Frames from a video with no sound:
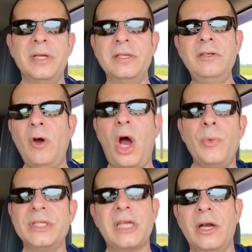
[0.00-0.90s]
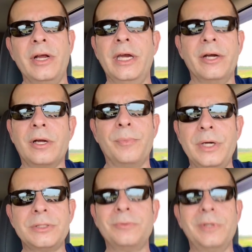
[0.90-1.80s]
And you always carry an air
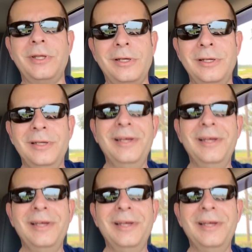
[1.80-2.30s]
compressor with you.